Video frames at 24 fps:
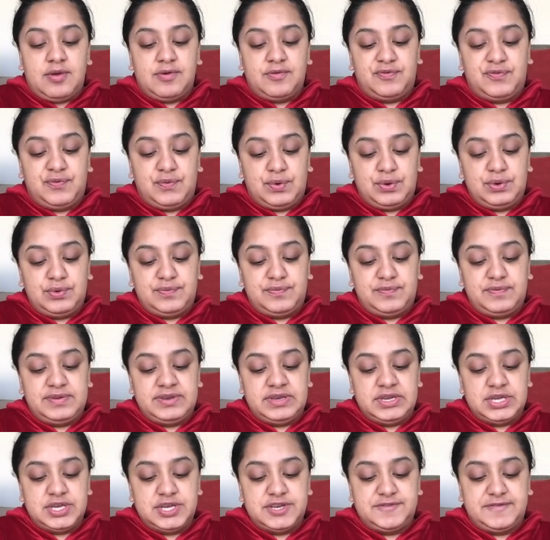Photo
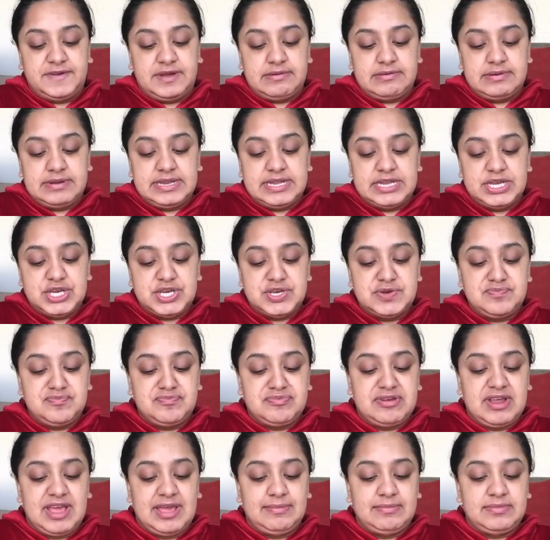Finish Foundation
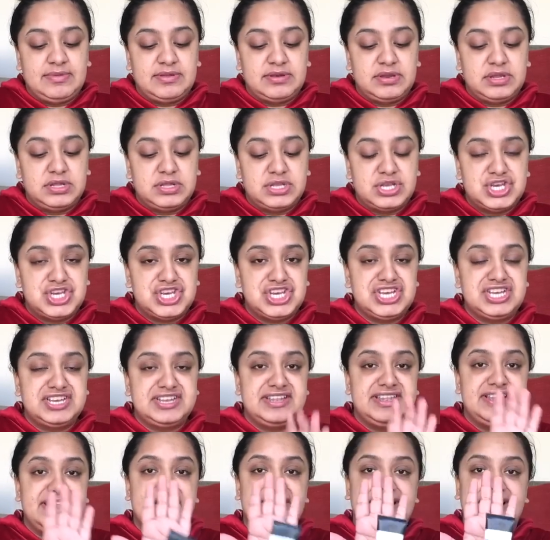Primer in the
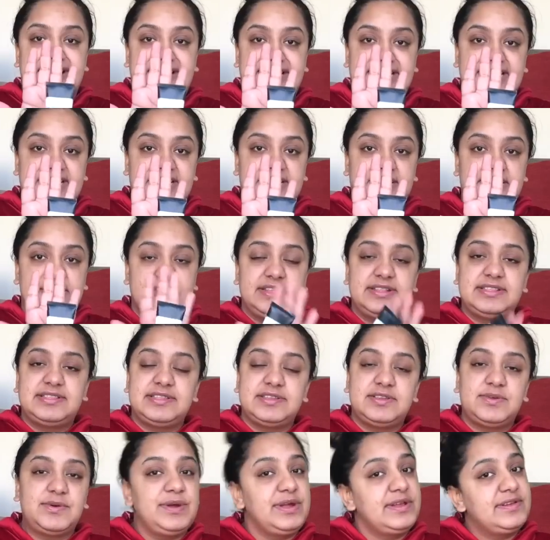shade Light.
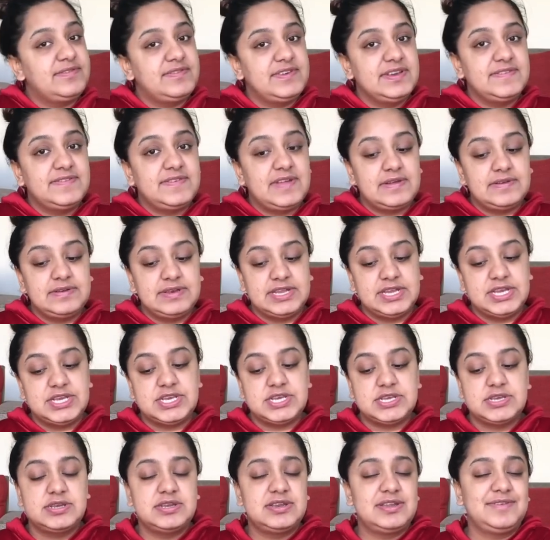It's an oil-free
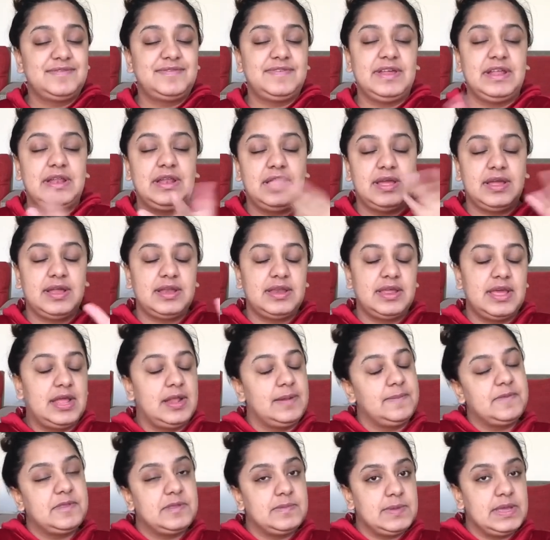foundation, and I feel like it
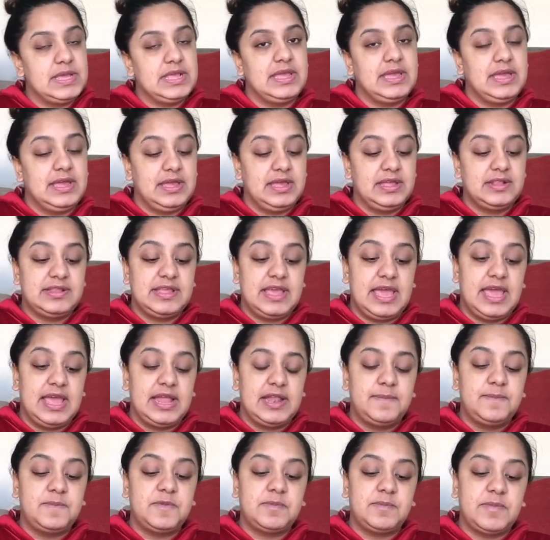helps
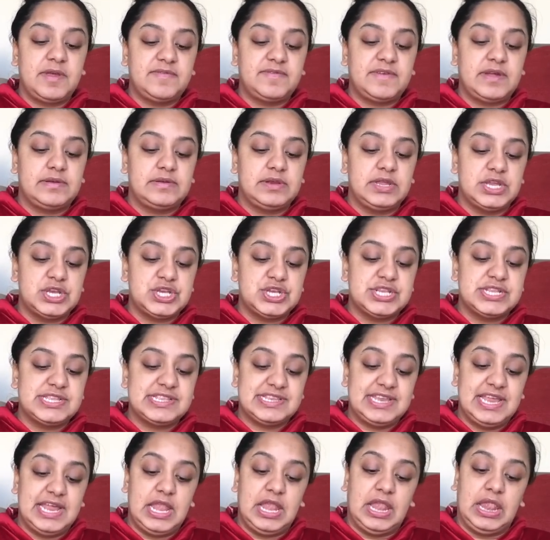my foundation
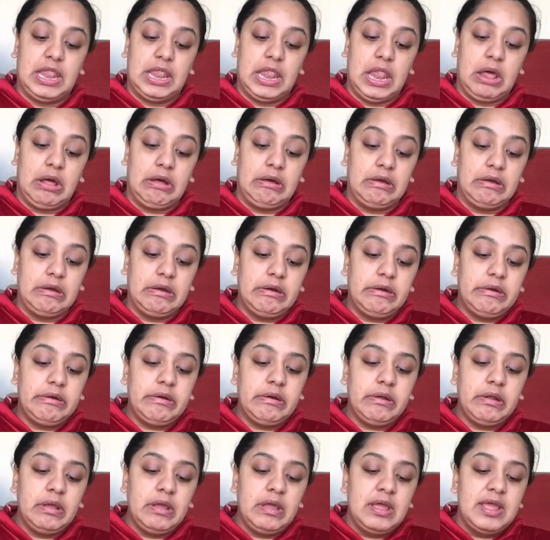stay
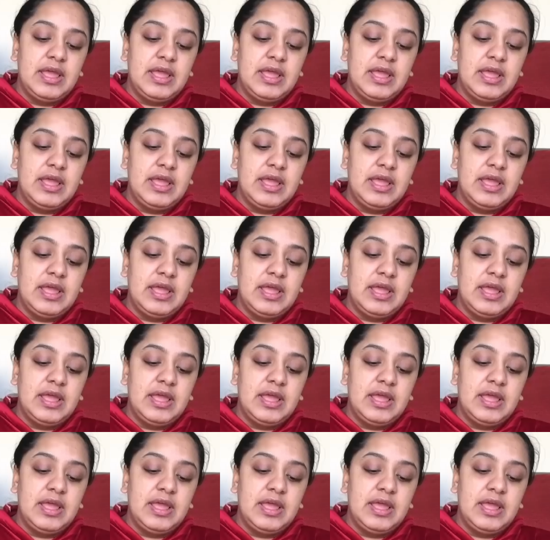longer.